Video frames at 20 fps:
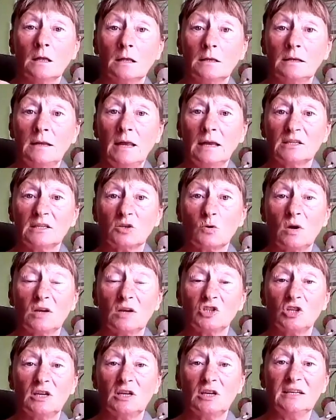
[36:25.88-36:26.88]
Next
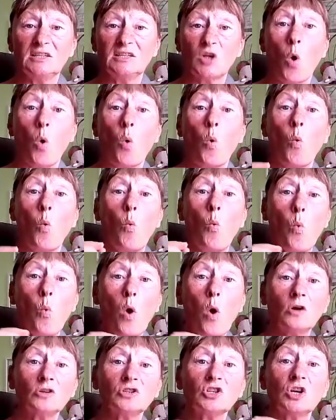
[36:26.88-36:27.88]
question is,
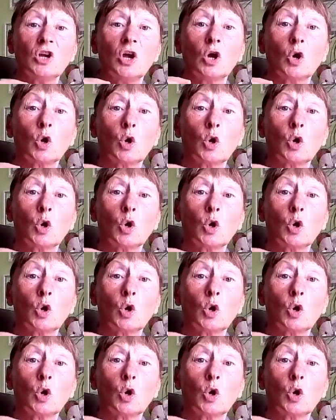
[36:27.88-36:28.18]
what